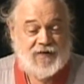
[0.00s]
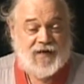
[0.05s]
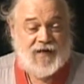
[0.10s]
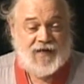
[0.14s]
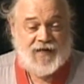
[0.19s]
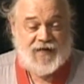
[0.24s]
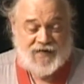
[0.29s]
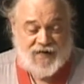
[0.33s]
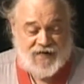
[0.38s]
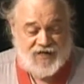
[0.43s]

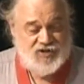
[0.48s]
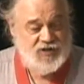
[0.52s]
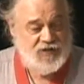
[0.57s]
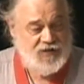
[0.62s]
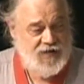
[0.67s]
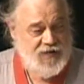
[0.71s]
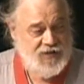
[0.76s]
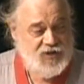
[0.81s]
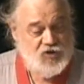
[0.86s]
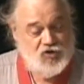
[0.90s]
it actually
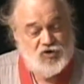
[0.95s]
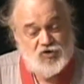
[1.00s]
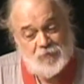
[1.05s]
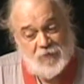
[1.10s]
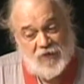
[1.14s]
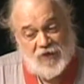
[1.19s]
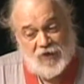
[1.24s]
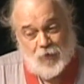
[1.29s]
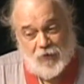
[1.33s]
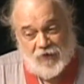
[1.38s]
got used
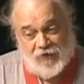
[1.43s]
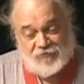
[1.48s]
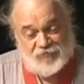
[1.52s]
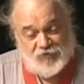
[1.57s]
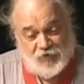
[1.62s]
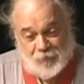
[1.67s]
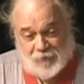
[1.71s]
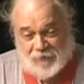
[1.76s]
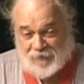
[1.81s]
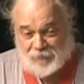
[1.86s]
by quite a
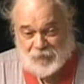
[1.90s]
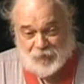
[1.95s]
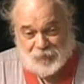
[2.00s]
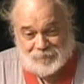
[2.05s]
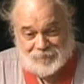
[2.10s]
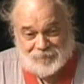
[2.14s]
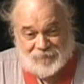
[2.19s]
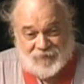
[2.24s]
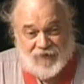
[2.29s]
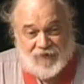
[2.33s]
few people.
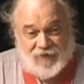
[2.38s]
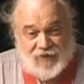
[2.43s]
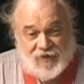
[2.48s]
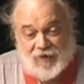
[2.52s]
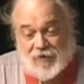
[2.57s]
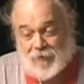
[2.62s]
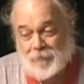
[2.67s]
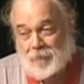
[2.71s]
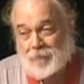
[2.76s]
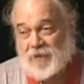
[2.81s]

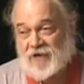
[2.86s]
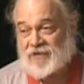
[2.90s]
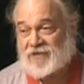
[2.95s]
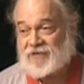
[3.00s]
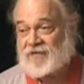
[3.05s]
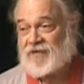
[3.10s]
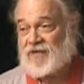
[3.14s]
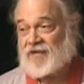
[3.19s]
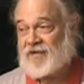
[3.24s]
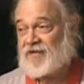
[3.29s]
But
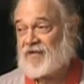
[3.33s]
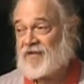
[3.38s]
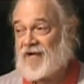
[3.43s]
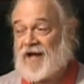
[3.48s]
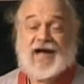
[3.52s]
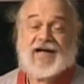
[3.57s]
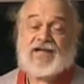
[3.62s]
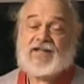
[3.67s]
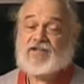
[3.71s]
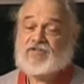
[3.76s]

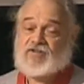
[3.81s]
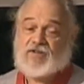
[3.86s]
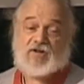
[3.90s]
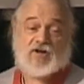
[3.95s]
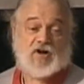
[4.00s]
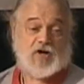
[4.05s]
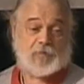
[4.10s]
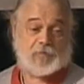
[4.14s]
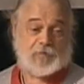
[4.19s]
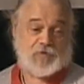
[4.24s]
I did the
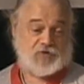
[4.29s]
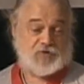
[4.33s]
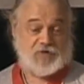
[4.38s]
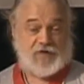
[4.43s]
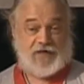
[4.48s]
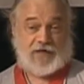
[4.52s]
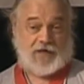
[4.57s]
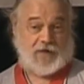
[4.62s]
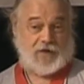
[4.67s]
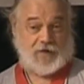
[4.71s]
carpentry.